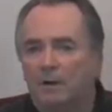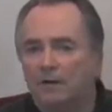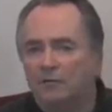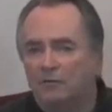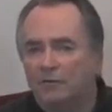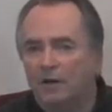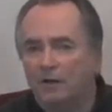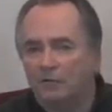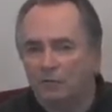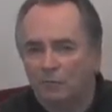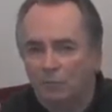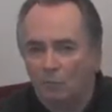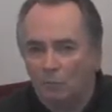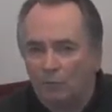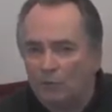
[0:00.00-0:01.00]
But it
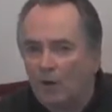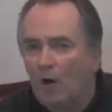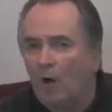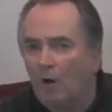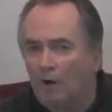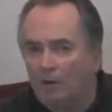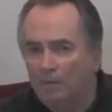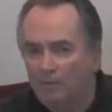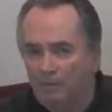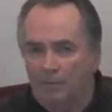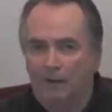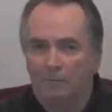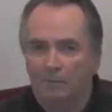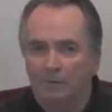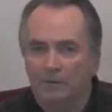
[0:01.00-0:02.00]
says, with the heart,
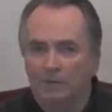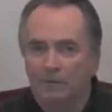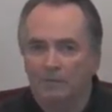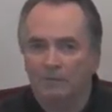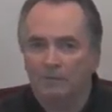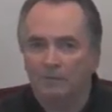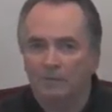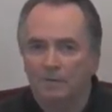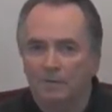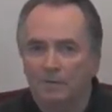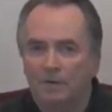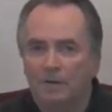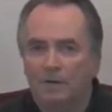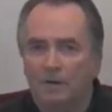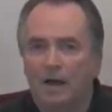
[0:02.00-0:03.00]
man believes.
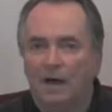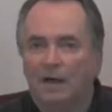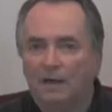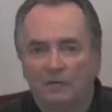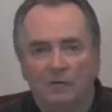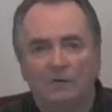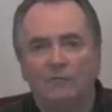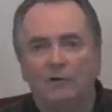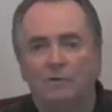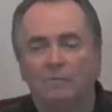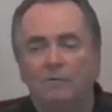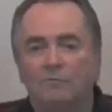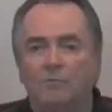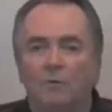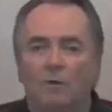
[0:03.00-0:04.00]
And as I've said
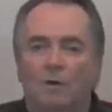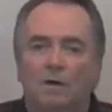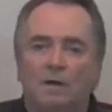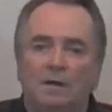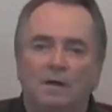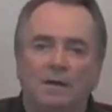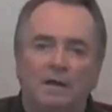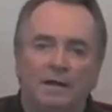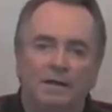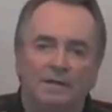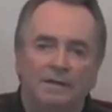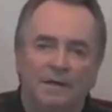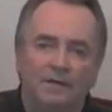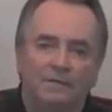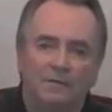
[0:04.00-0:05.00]
before,
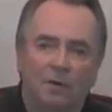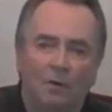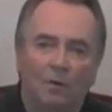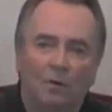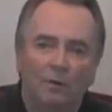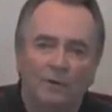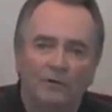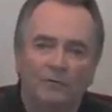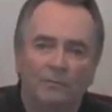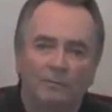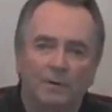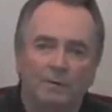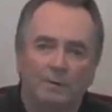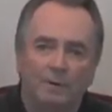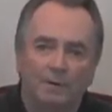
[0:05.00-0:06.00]
it takes the Holy
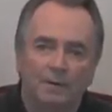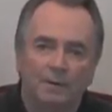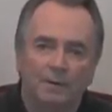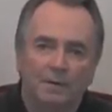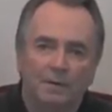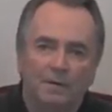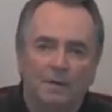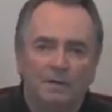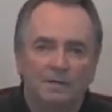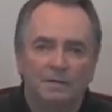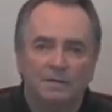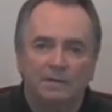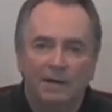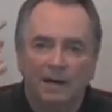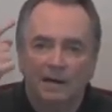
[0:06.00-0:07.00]
Spirit
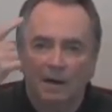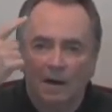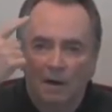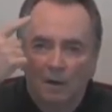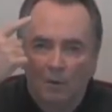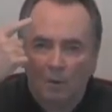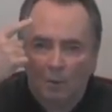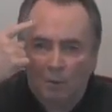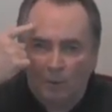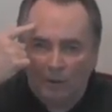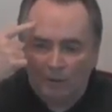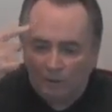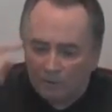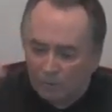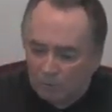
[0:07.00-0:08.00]
to take
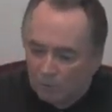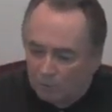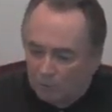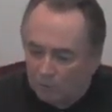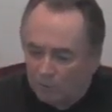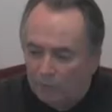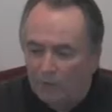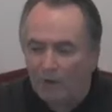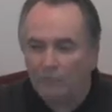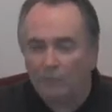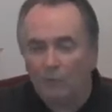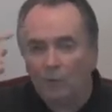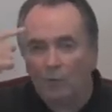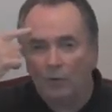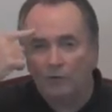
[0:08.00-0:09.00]
what you
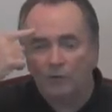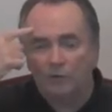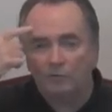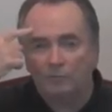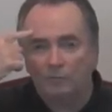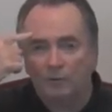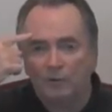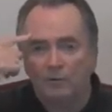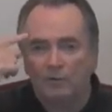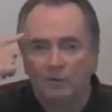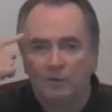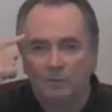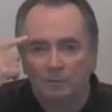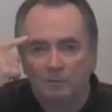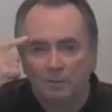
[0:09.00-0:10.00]
have, the word that you've put
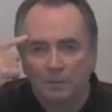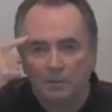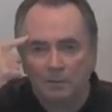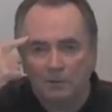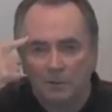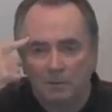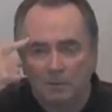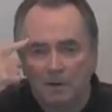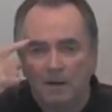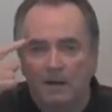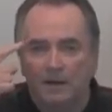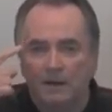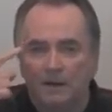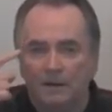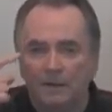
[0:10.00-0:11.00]
into your, into your
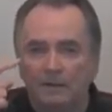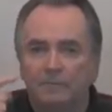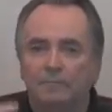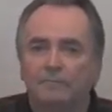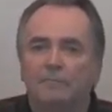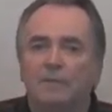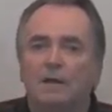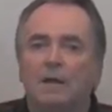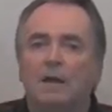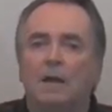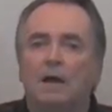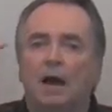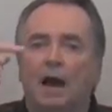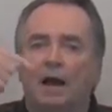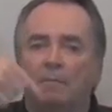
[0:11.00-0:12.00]
mind,
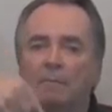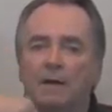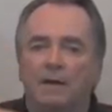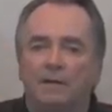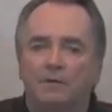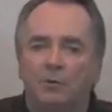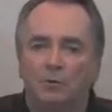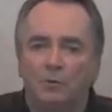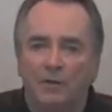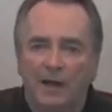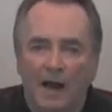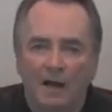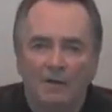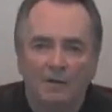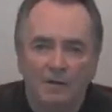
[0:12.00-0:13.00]
and make it the
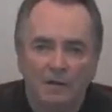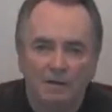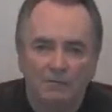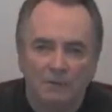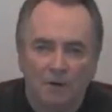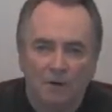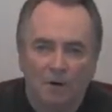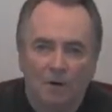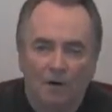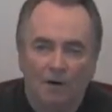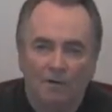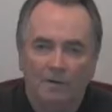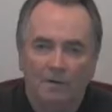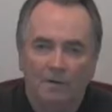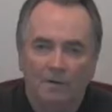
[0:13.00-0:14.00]
reality of your
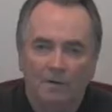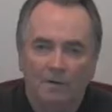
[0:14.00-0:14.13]
heart.